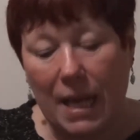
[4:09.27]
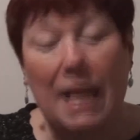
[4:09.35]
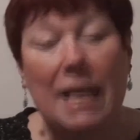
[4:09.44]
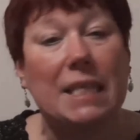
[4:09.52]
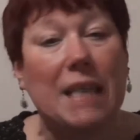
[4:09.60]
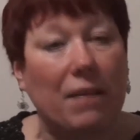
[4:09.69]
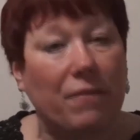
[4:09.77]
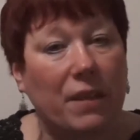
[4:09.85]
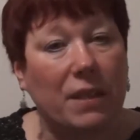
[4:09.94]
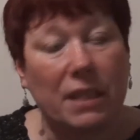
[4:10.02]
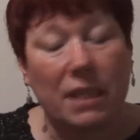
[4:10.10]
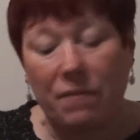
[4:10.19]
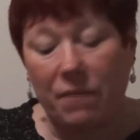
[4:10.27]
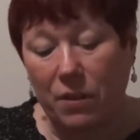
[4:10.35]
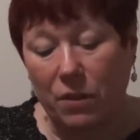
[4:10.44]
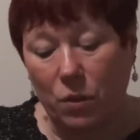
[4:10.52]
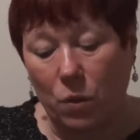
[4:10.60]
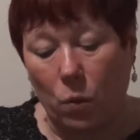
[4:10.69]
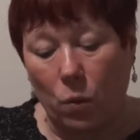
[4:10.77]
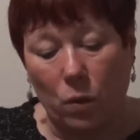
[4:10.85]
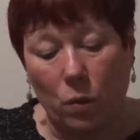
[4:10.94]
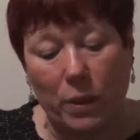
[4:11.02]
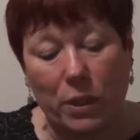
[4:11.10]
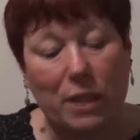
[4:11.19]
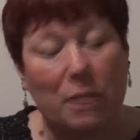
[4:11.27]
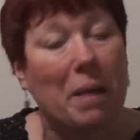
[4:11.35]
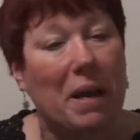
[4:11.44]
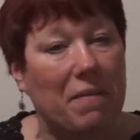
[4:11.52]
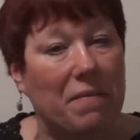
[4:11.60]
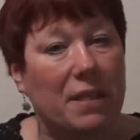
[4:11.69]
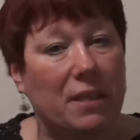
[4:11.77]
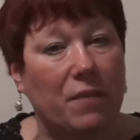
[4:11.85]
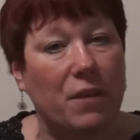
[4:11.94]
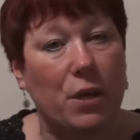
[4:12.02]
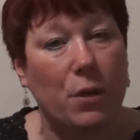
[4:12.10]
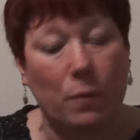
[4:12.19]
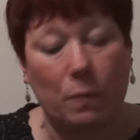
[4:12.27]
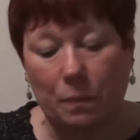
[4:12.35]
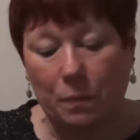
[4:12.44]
It's advocacy for the school which has benefits for you,